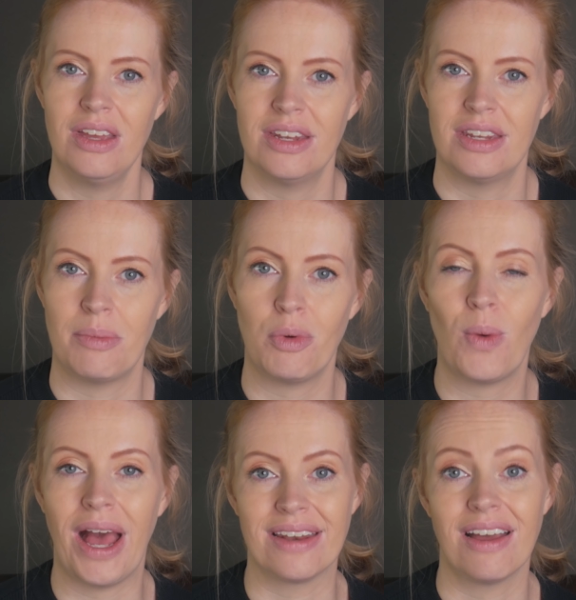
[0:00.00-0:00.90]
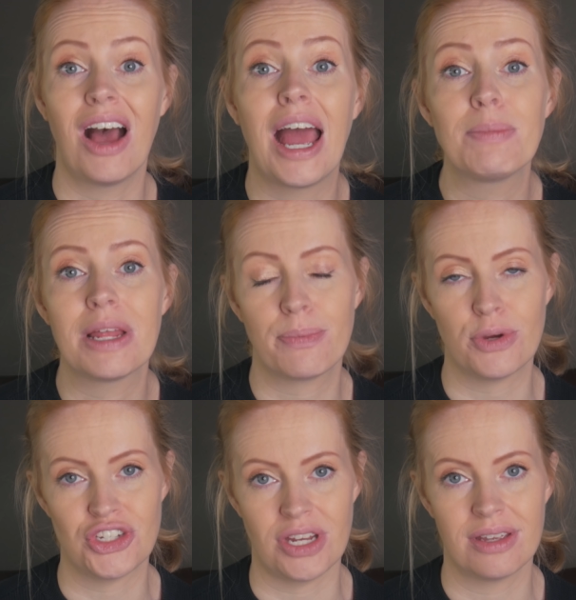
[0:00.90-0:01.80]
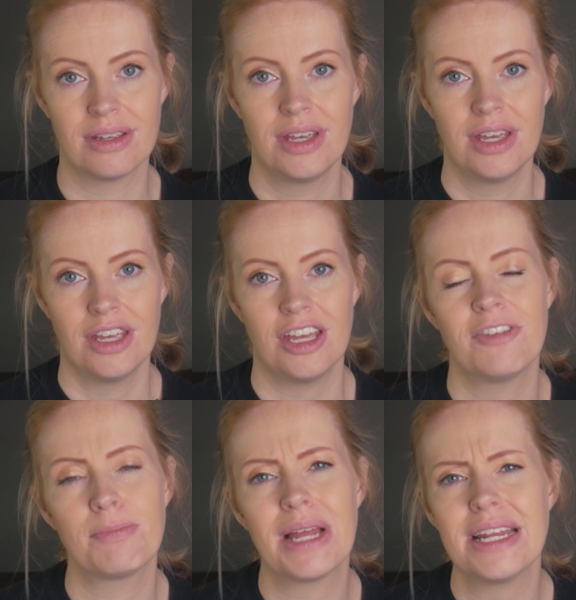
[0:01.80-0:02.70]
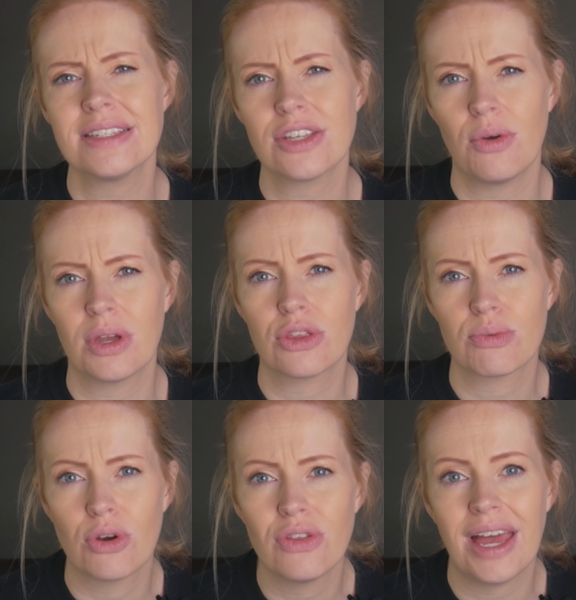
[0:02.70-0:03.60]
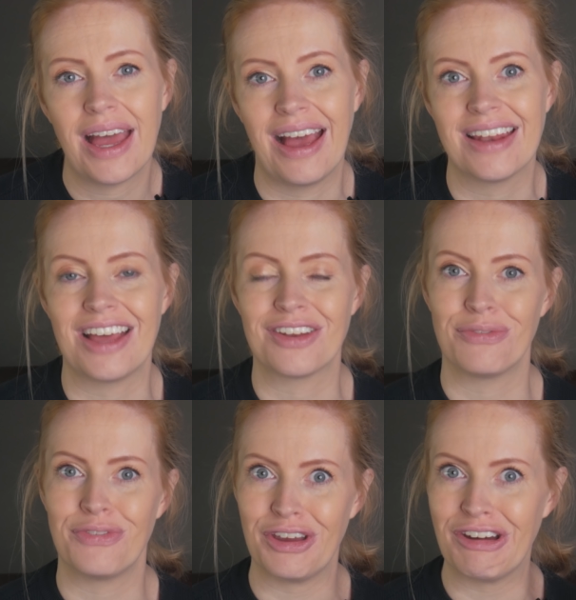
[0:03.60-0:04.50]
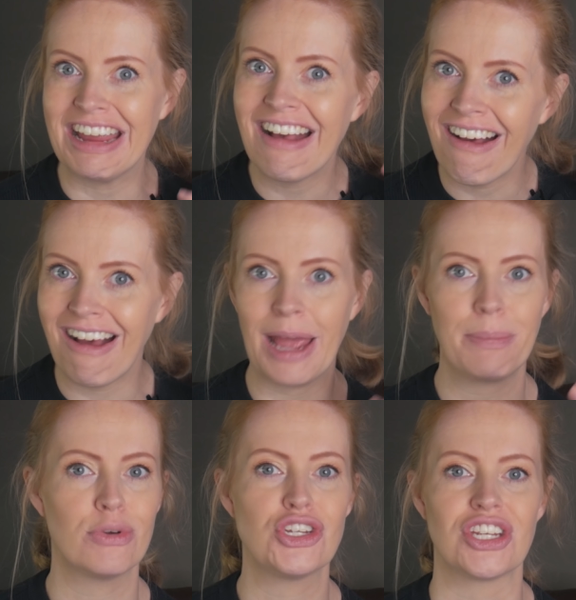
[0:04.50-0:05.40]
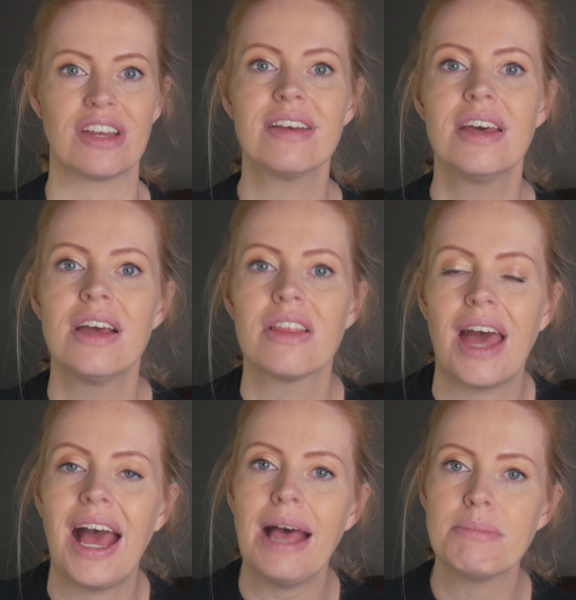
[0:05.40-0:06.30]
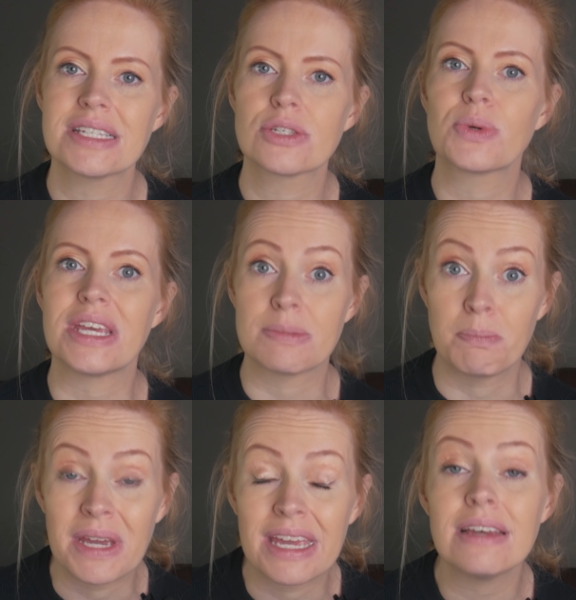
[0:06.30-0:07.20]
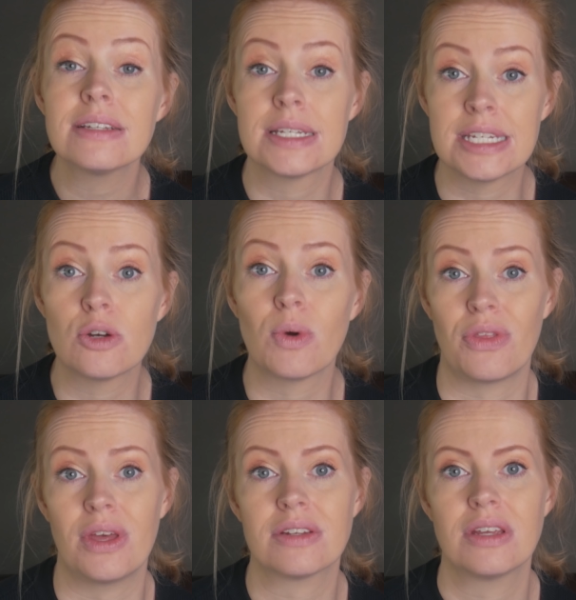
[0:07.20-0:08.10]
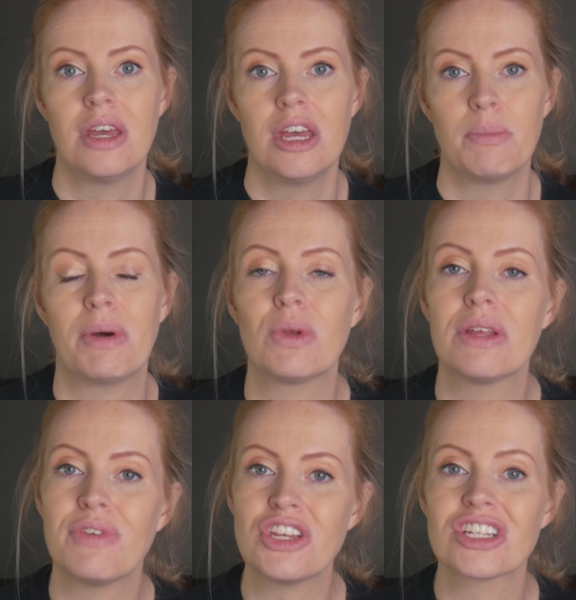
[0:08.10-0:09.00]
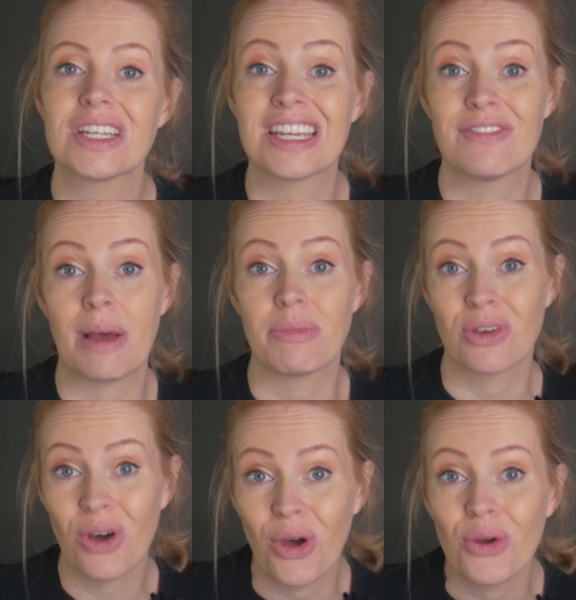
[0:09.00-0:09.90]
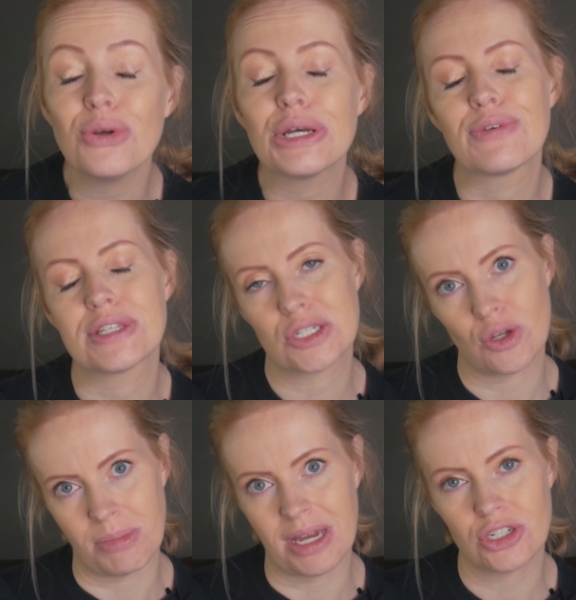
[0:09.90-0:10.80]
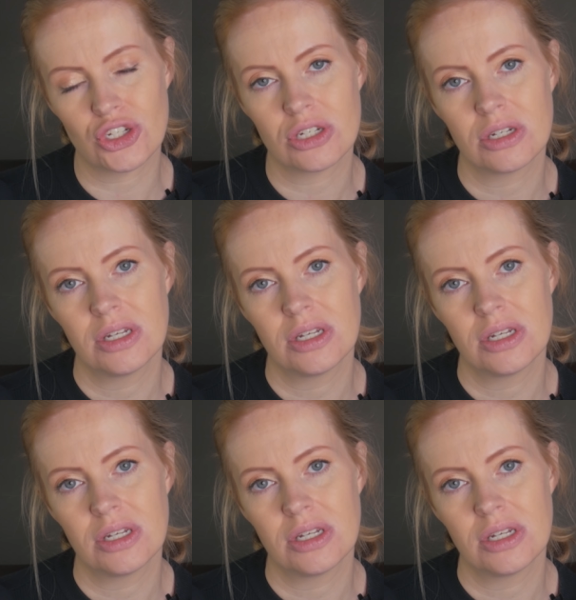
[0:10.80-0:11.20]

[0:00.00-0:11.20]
Number 1, high blood pressure. If blood is going through the heart under very high pressure, the heart muscle gets bigger to deal with it, but will eventually give up the go if it's too much.